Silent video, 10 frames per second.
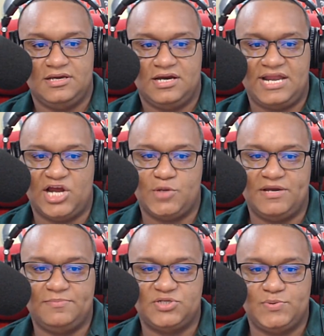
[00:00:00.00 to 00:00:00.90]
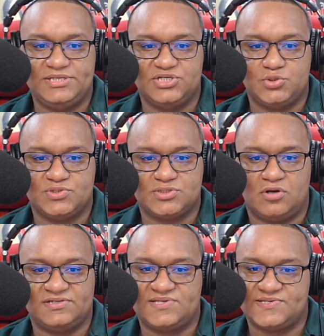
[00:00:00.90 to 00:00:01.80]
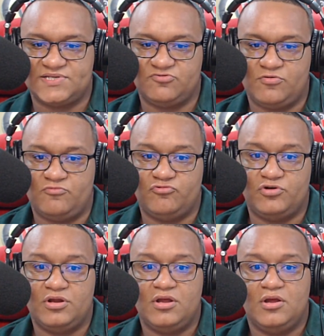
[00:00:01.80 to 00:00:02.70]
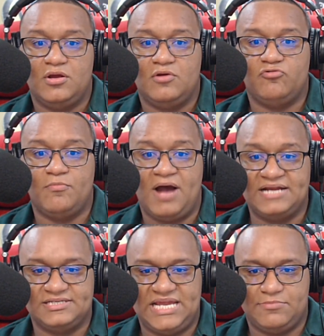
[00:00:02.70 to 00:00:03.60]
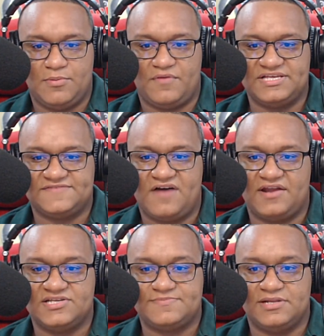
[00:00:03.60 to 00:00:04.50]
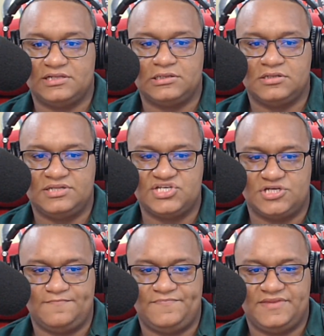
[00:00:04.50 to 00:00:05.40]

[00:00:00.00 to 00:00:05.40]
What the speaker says: An argument between the two saw the sister reminded him about his father's medical condition.